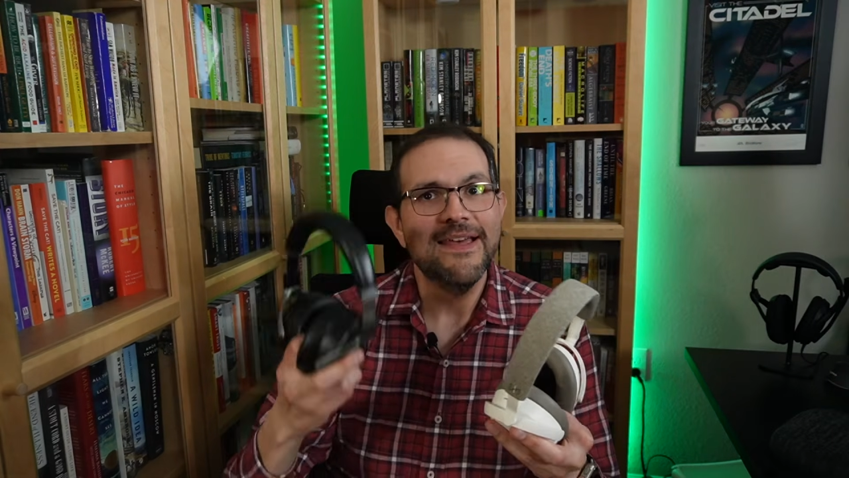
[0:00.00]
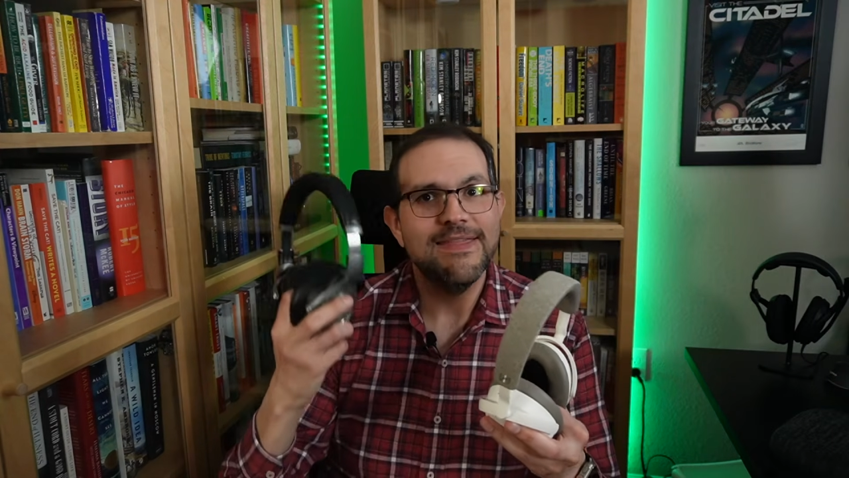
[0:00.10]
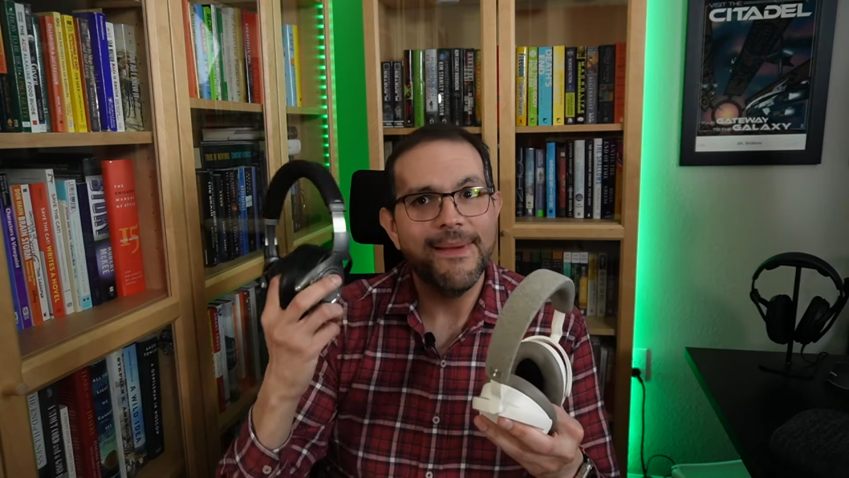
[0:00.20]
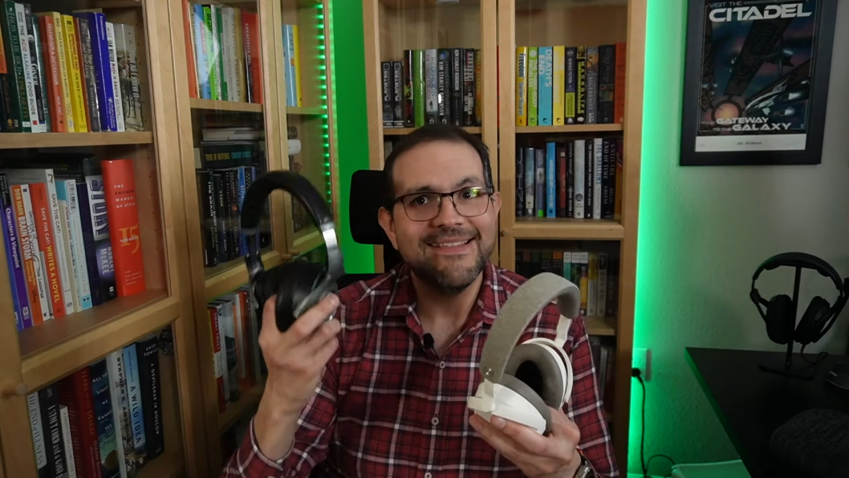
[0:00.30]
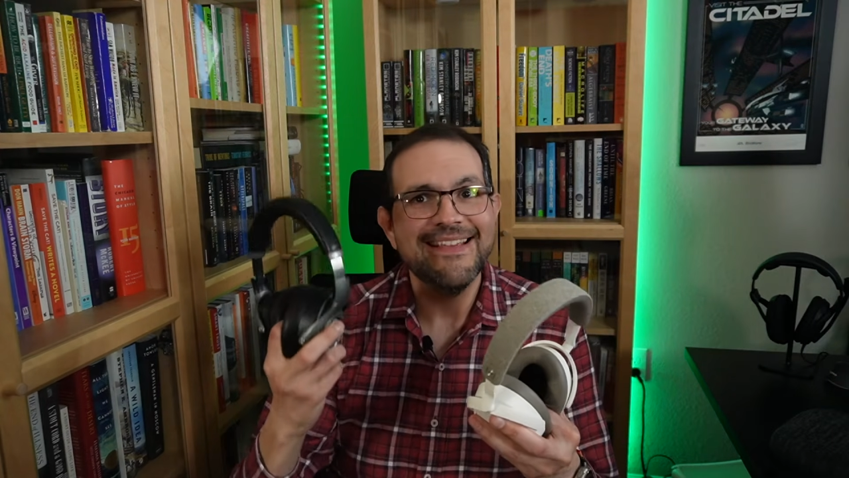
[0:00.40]

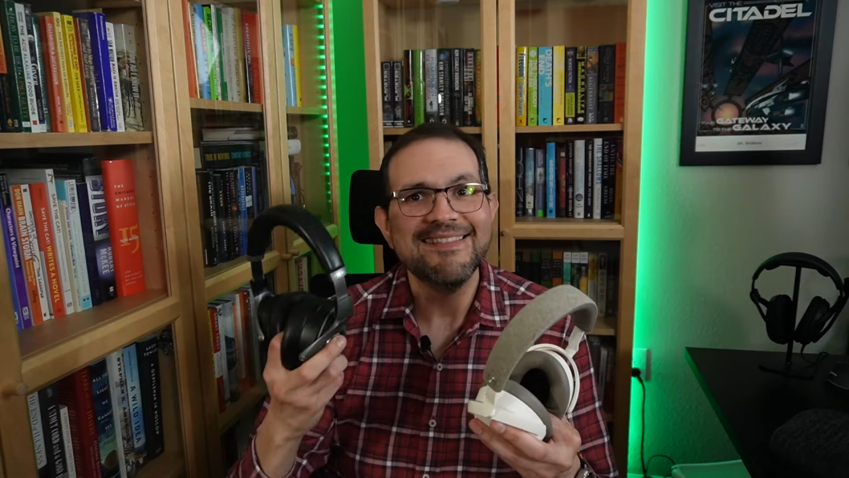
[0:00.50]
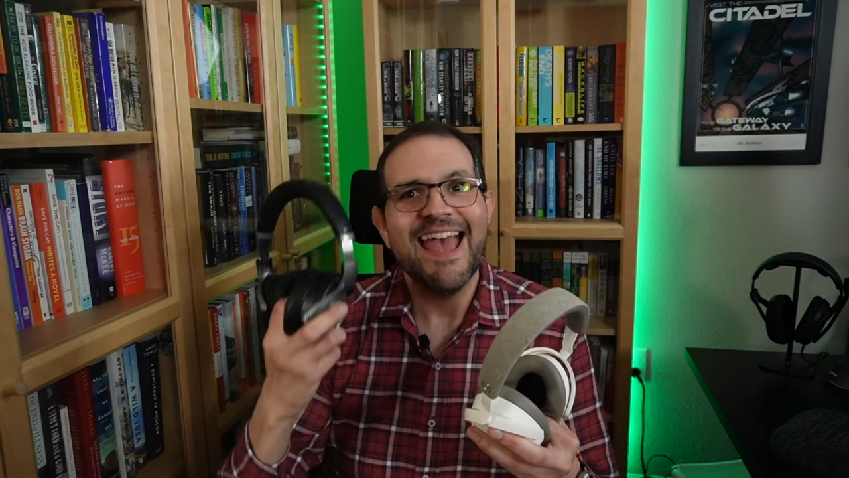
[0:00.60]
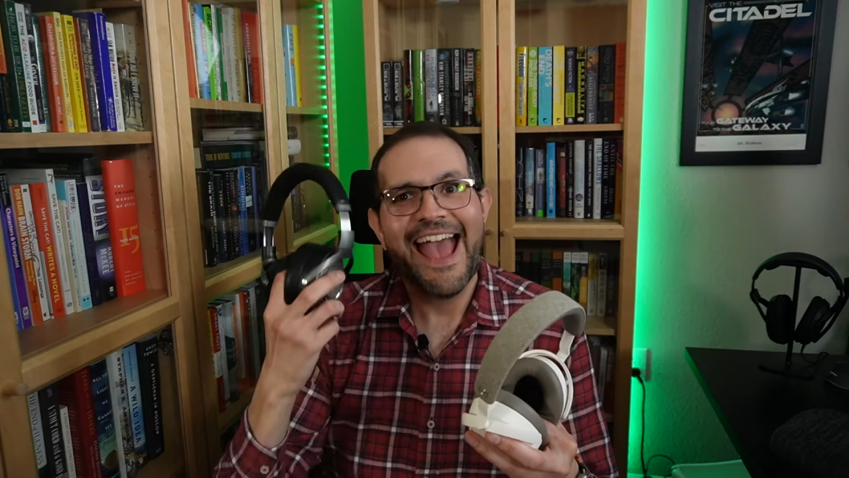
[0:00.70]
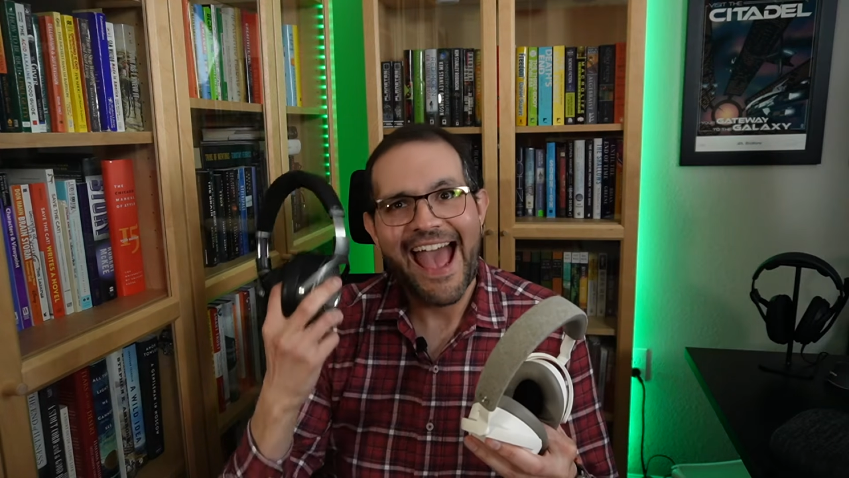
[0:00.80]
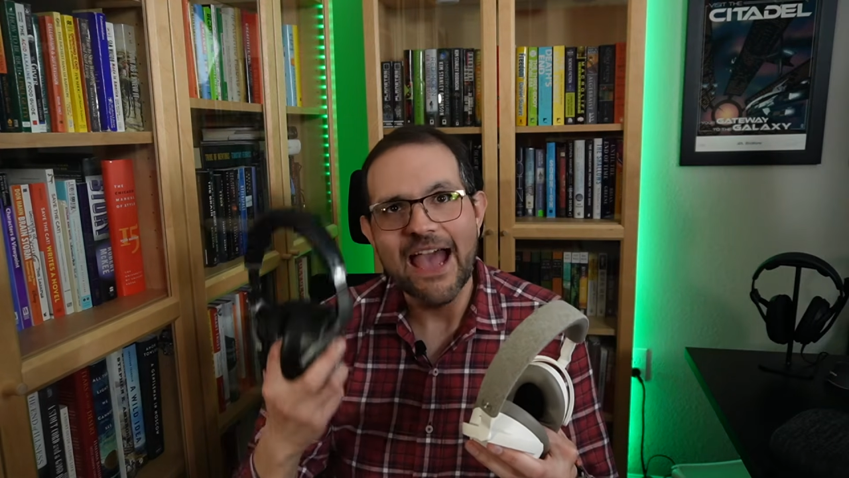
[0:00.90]
the Bathys
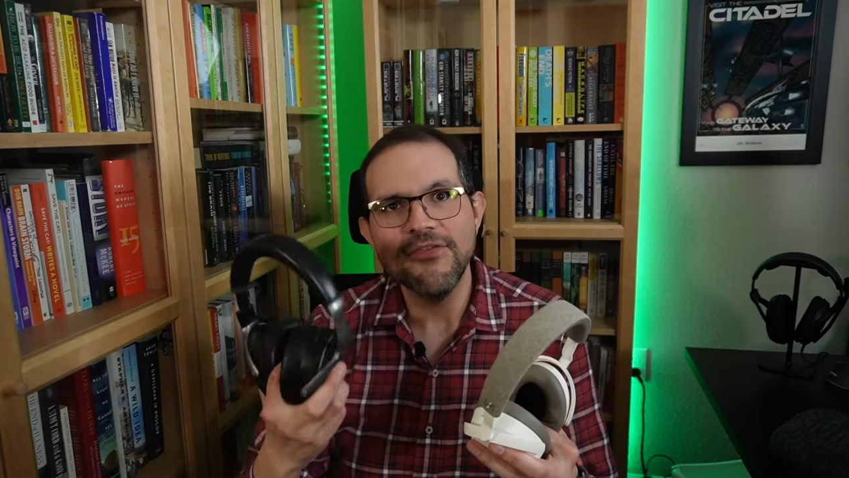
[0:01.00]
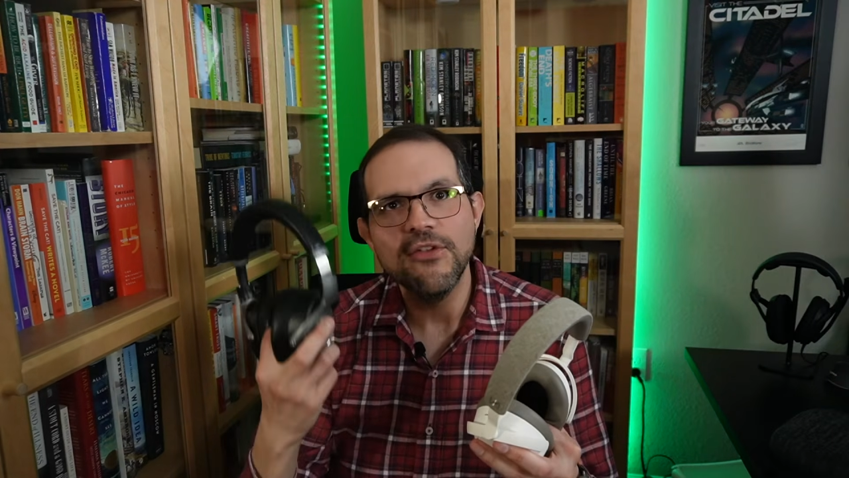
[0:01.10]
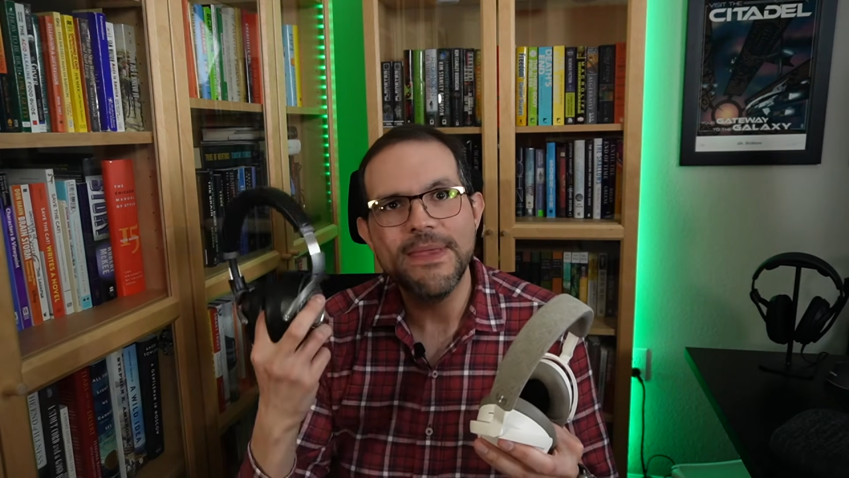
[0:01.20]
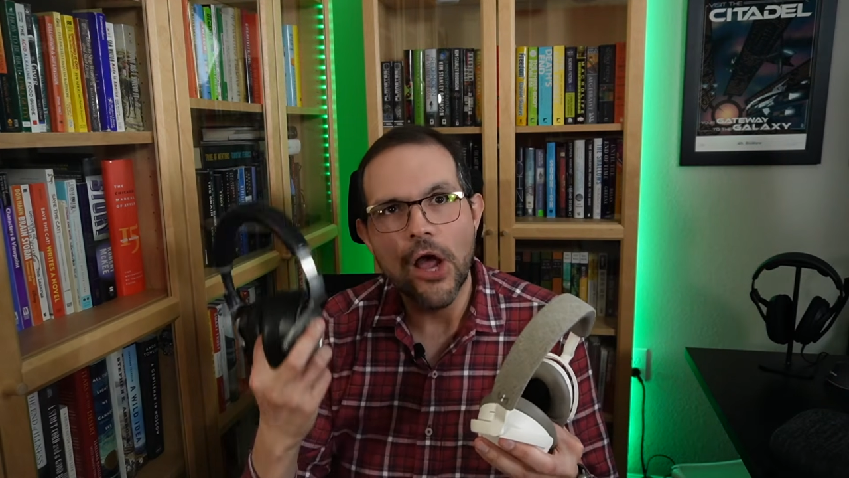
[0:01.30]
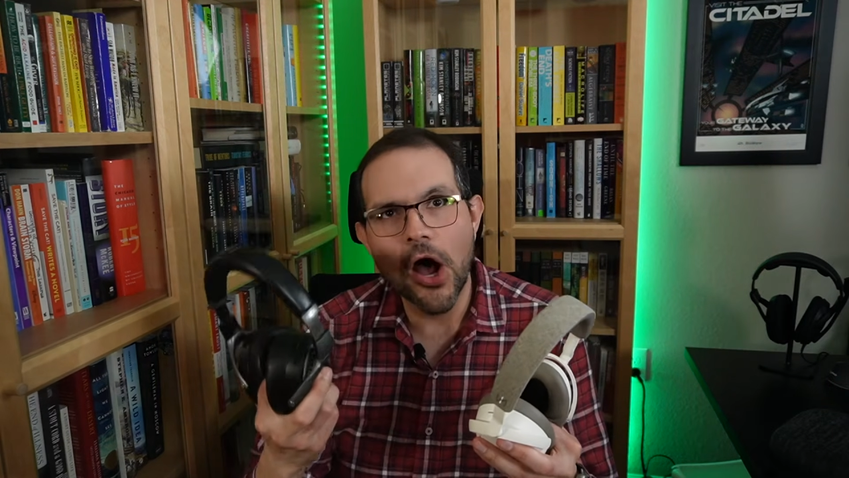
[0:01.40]
have to be